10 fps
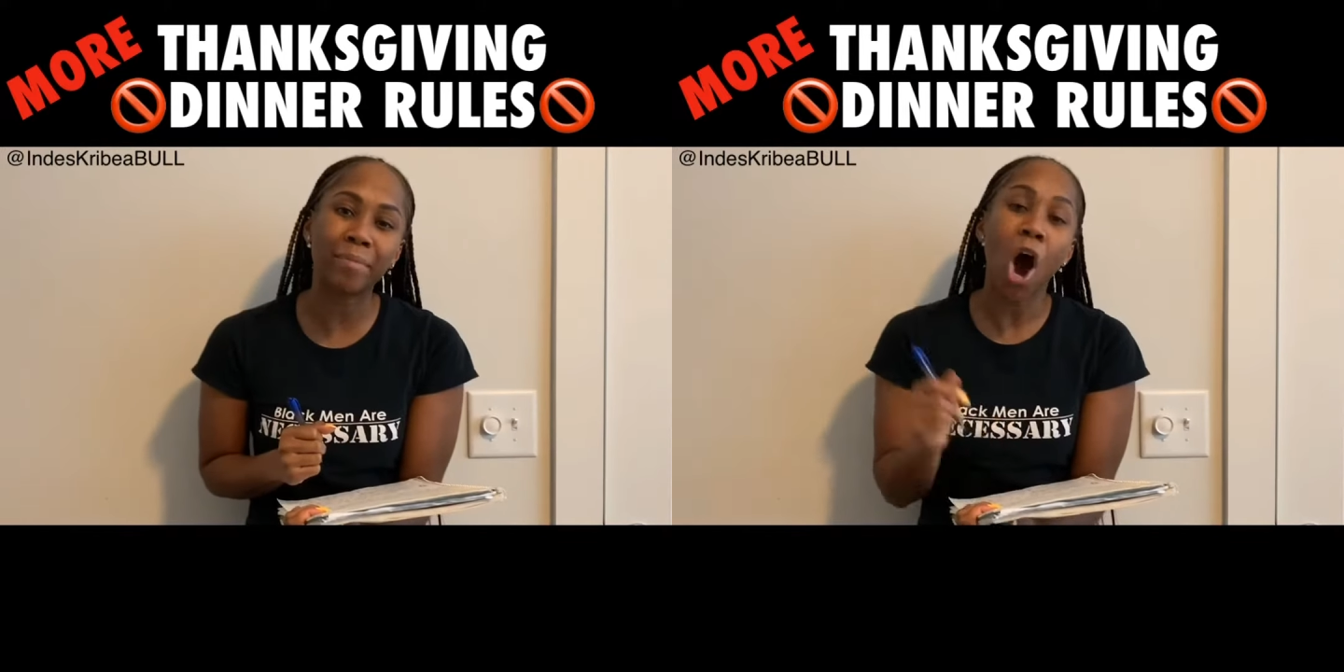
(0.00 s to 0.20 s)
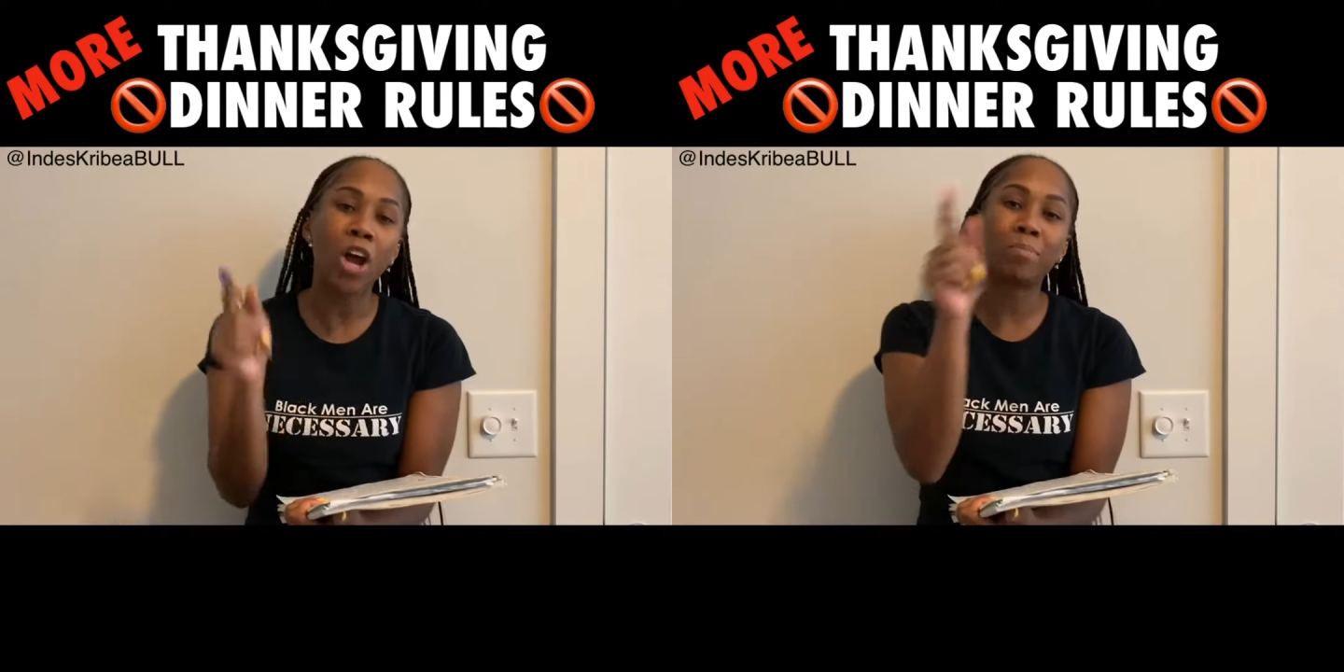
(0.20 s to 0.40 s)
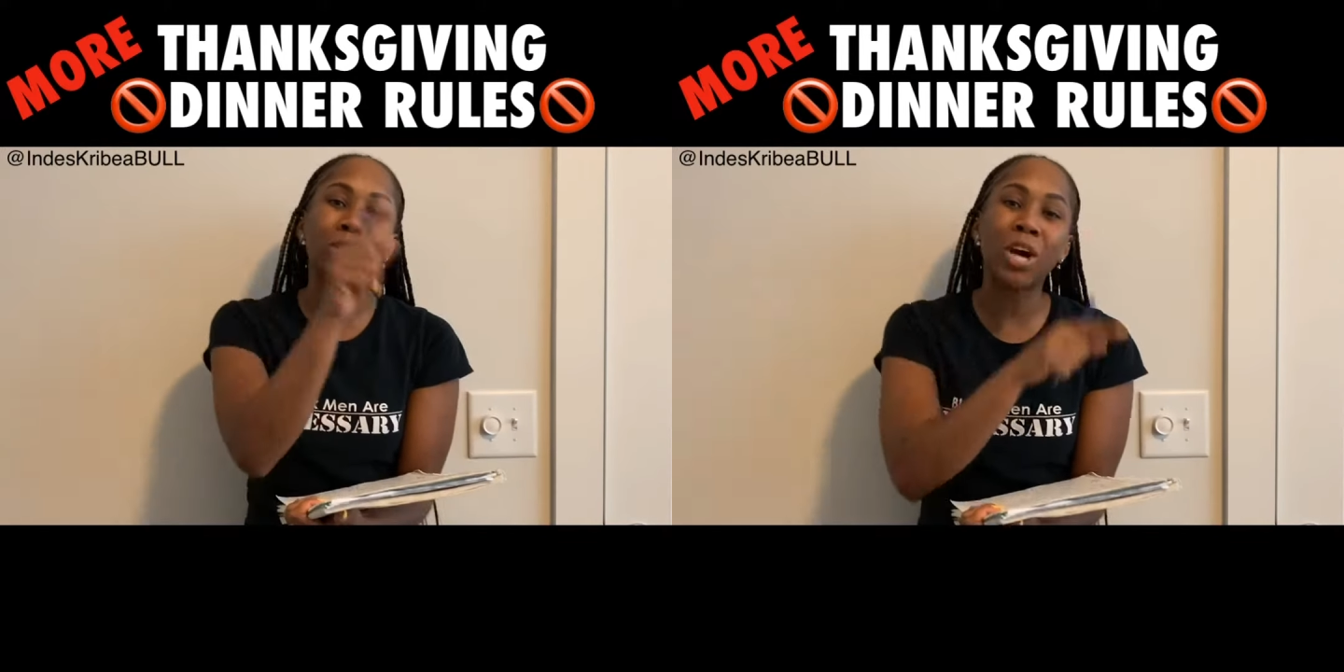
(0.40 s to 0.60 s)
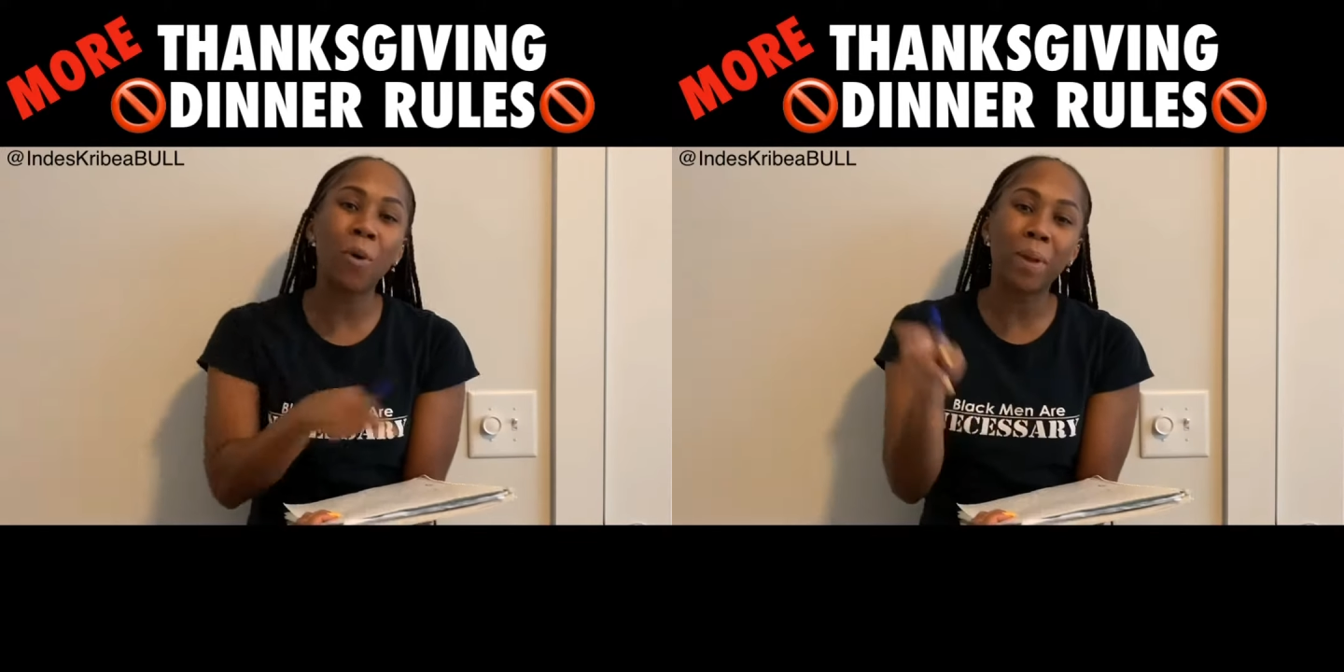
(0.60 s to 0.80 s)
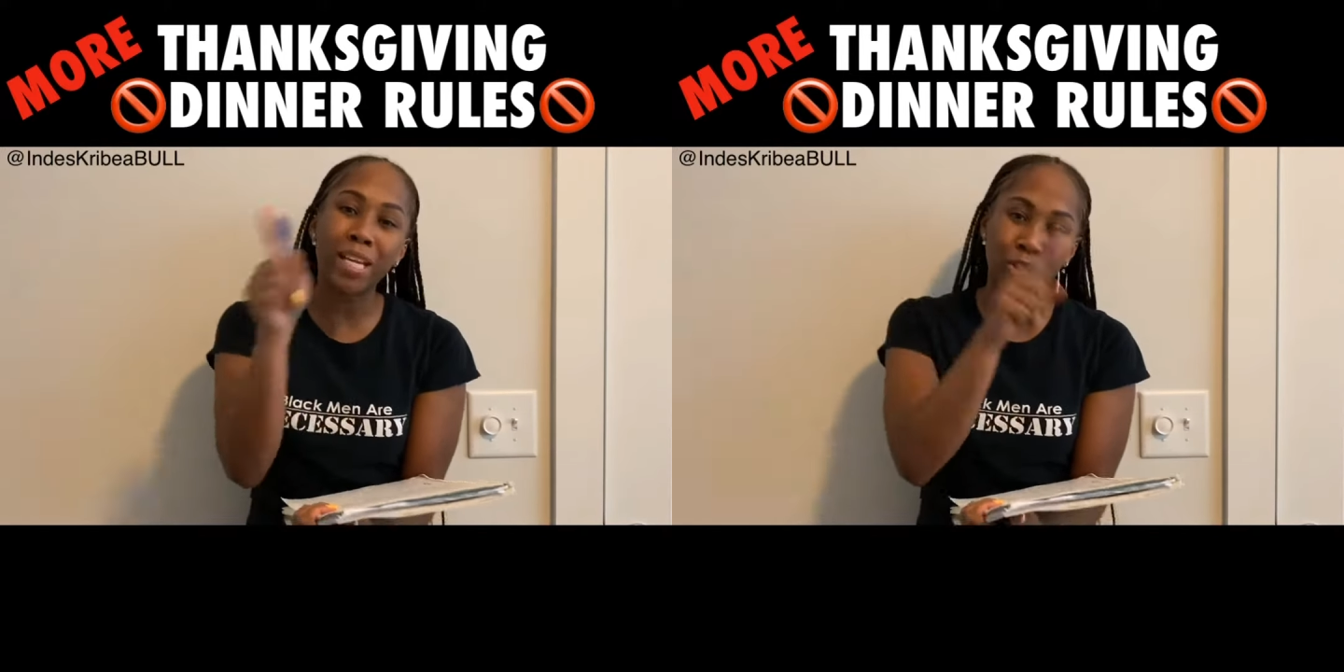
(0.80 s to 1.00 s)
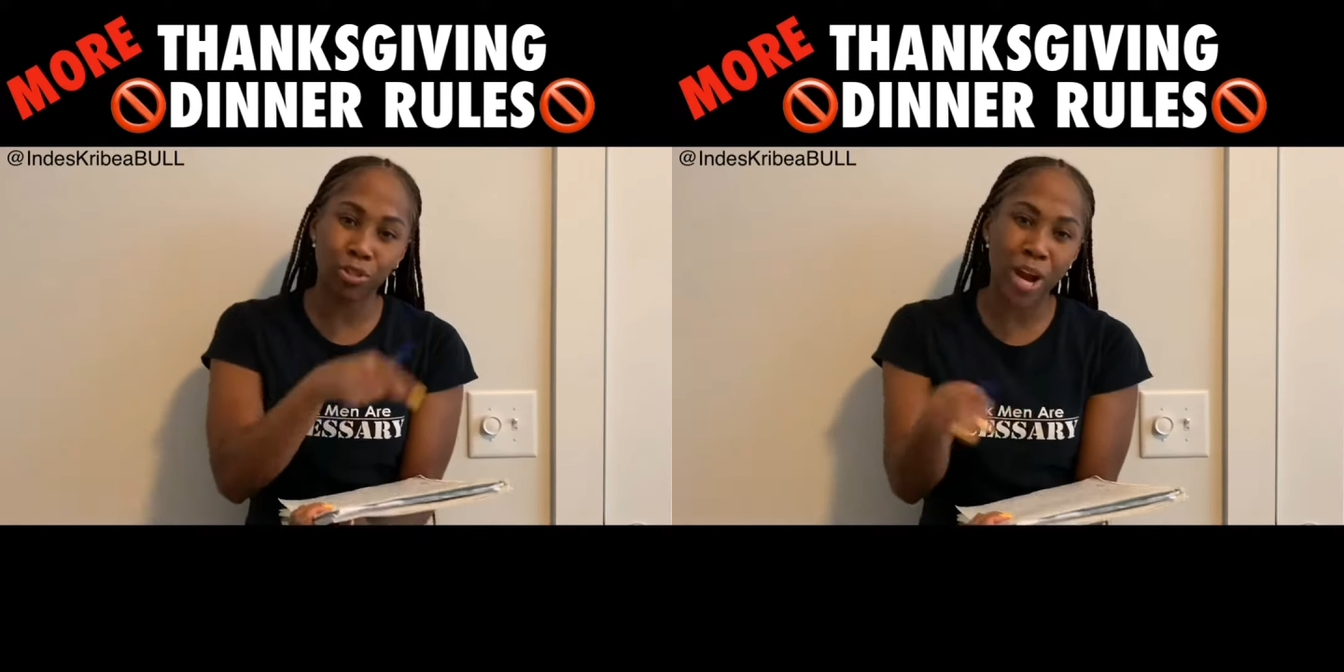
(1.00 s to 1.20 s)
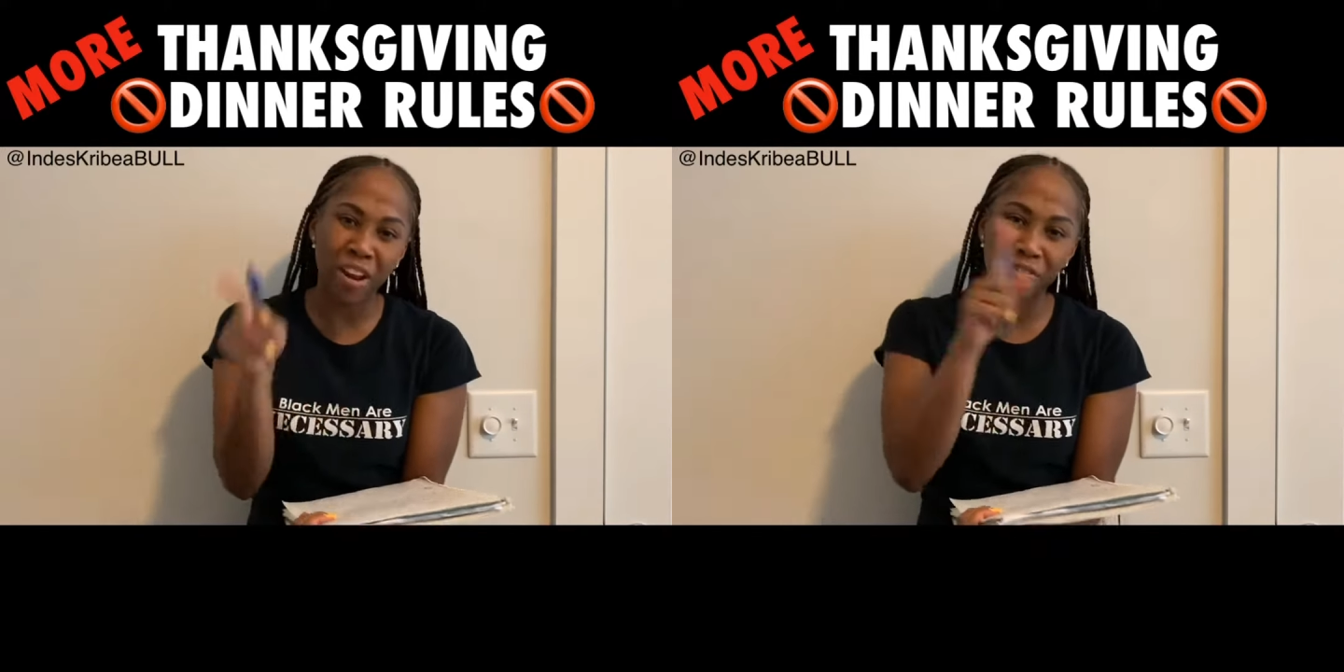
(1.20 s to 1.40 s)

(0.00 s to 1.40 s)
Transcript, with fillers: All them to-go plates you trying to